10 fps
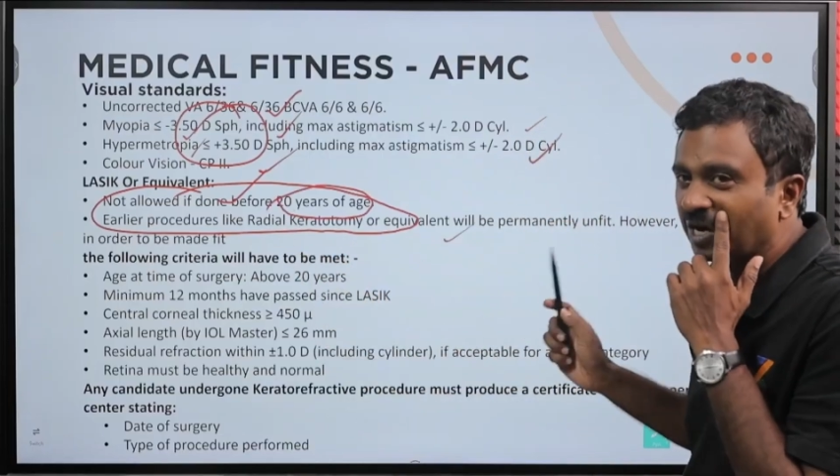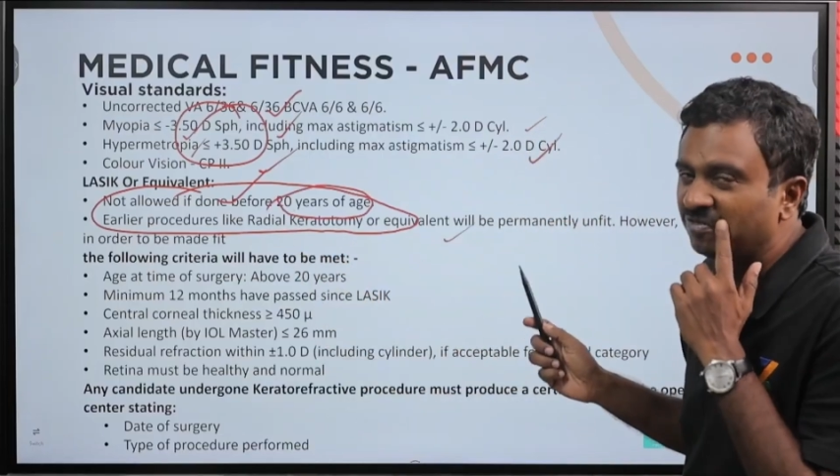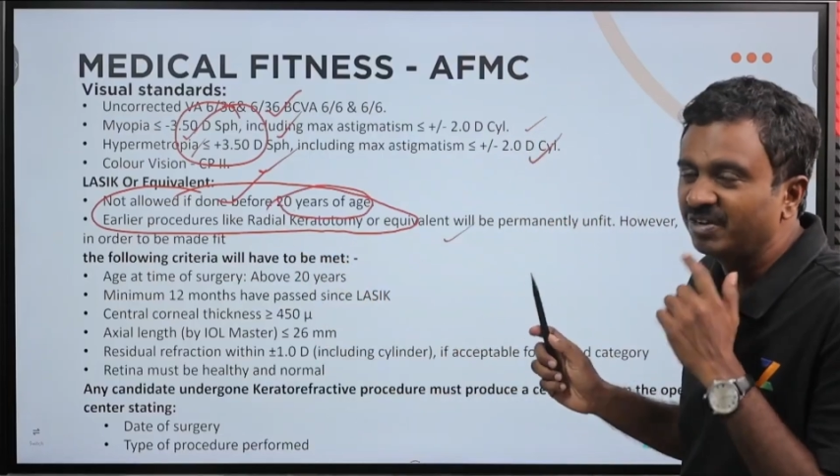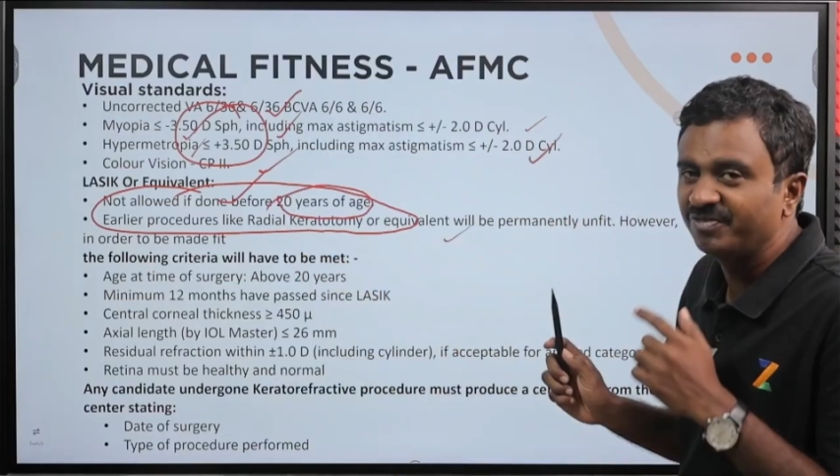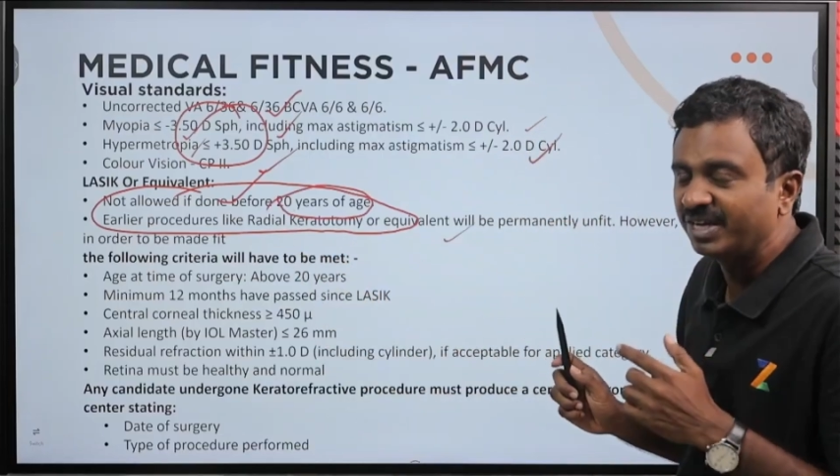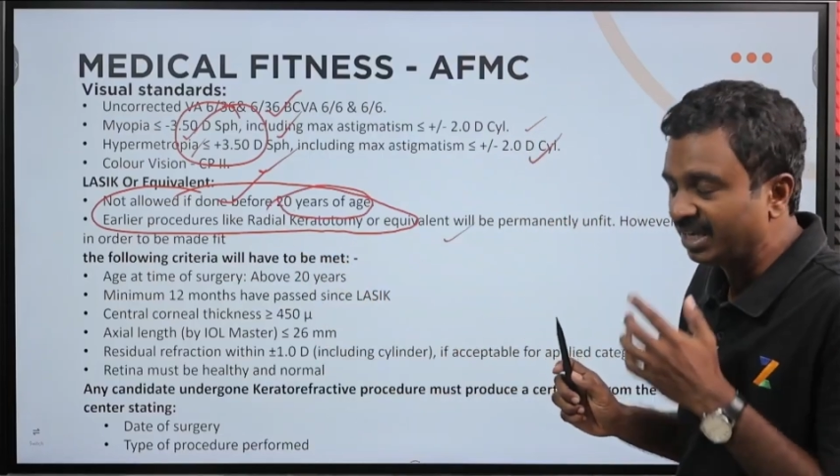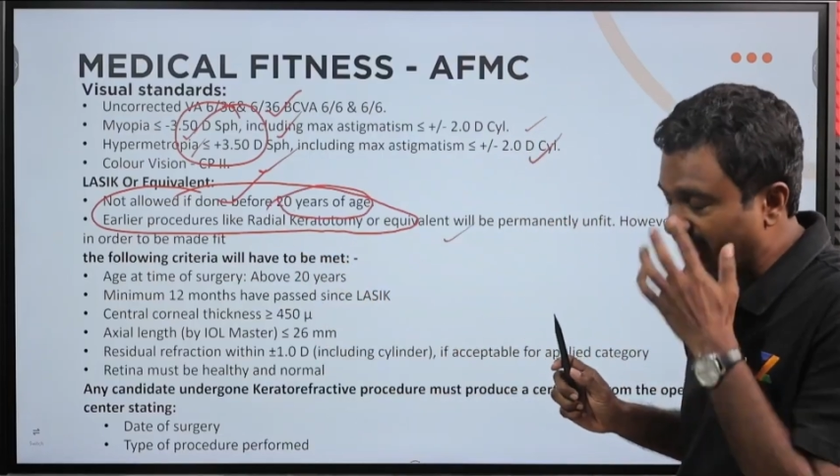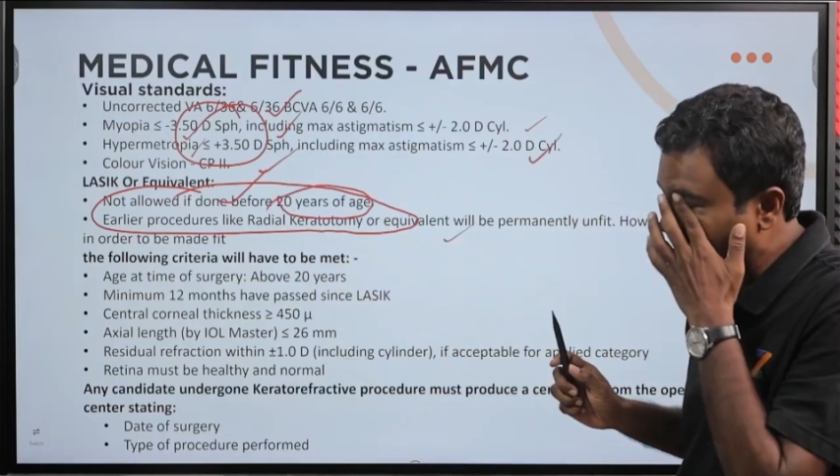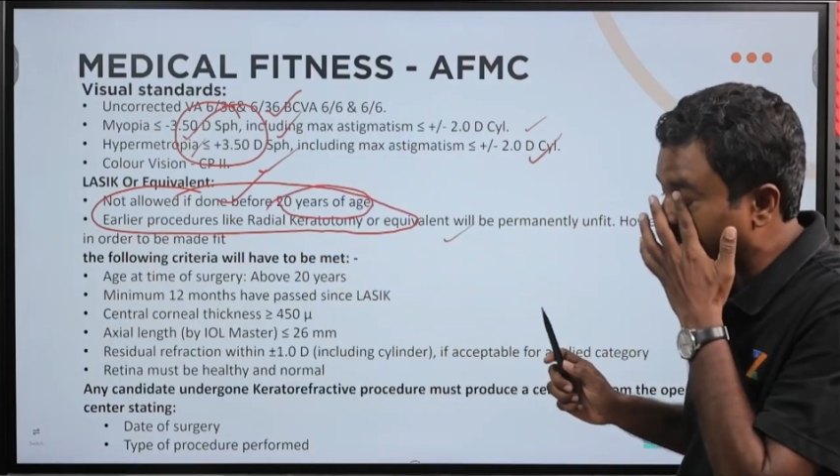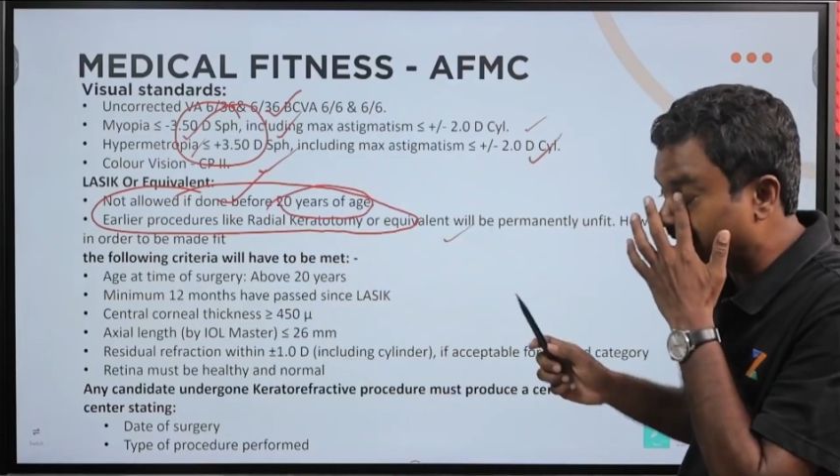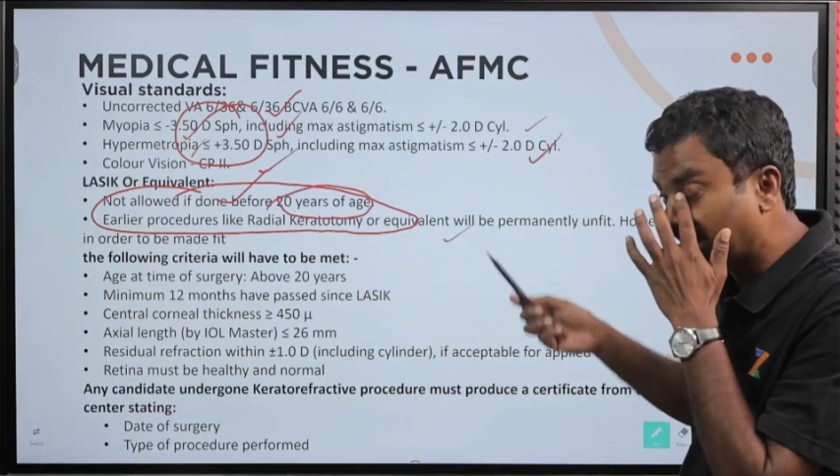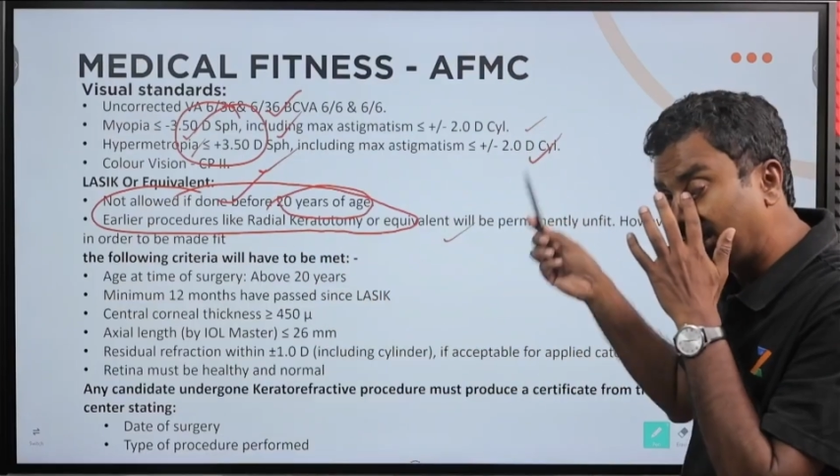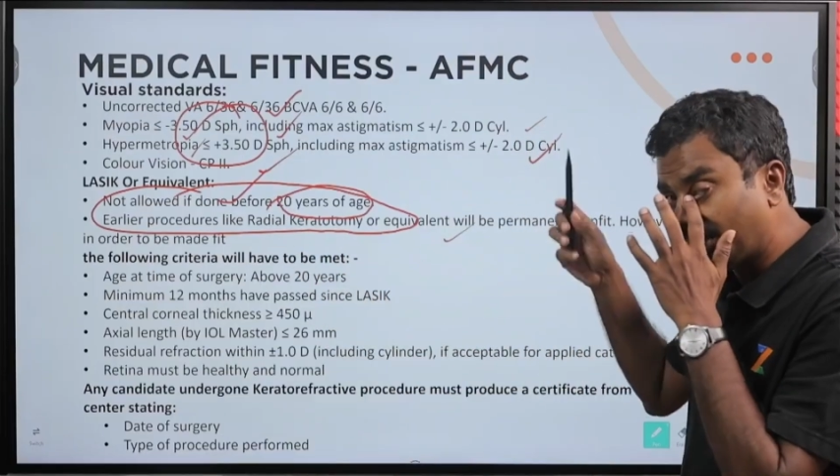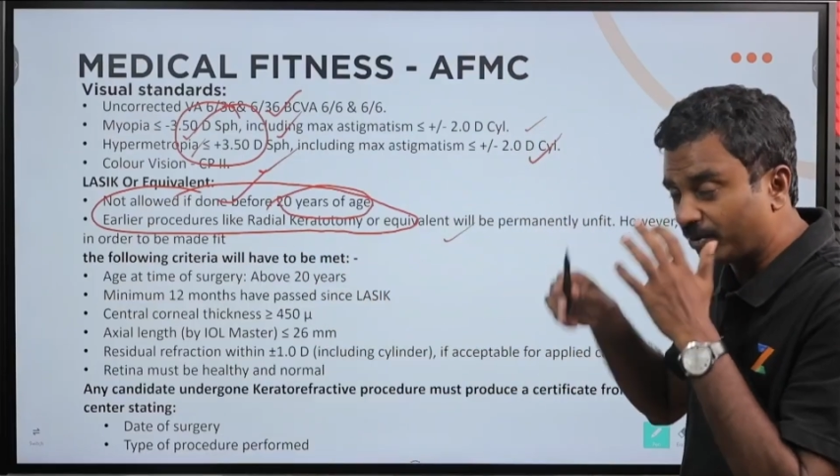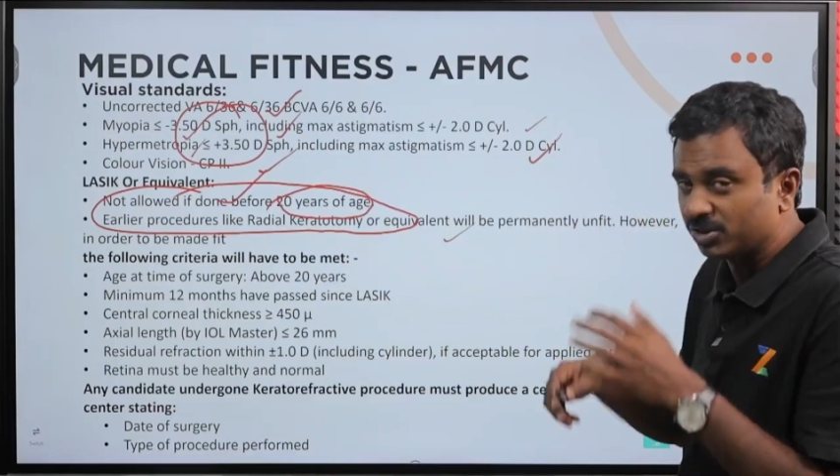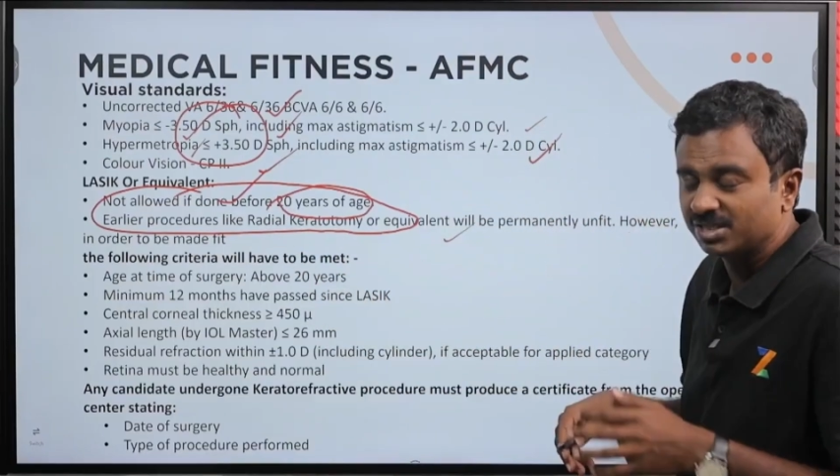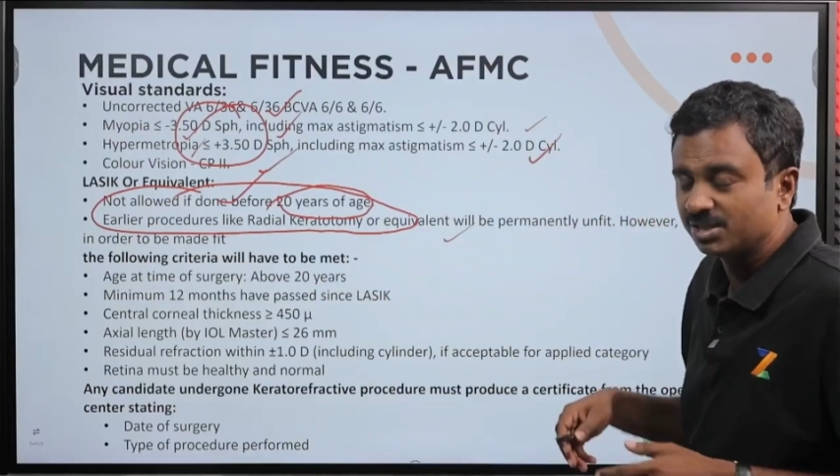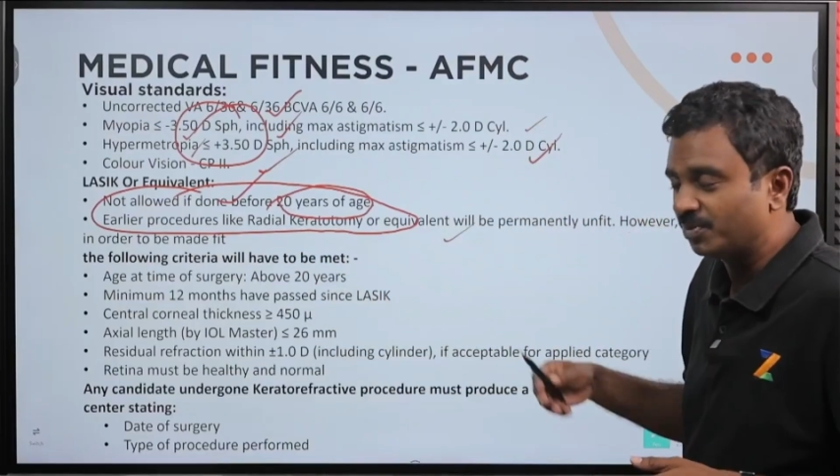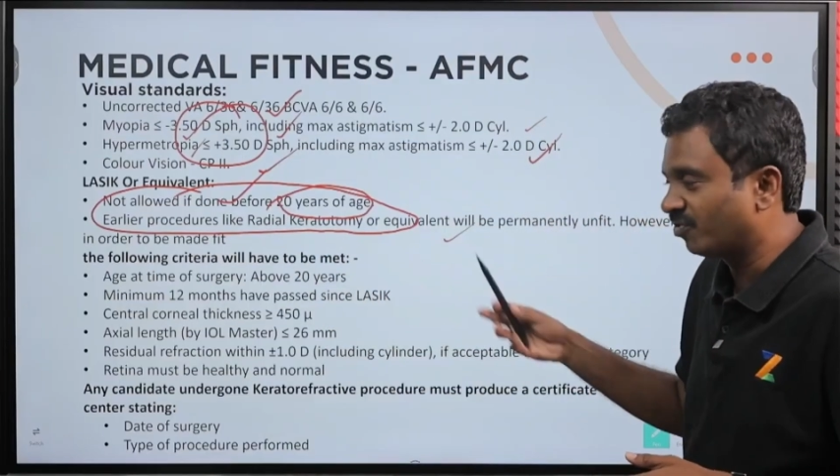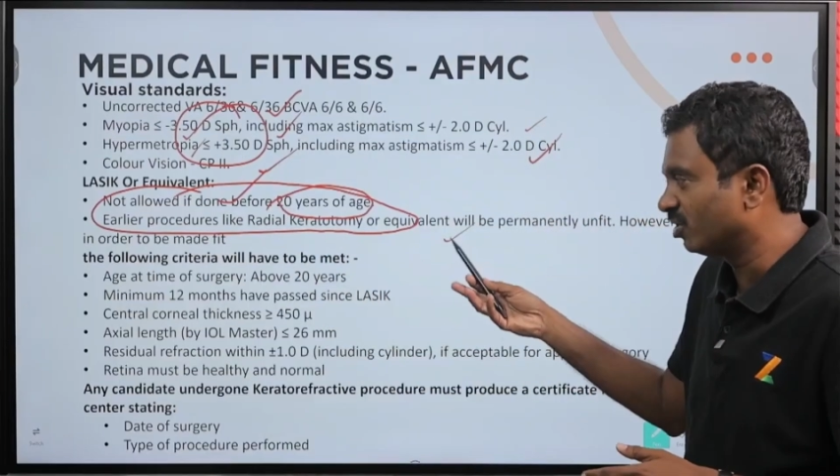unfit, very clearly. The earlier procedures before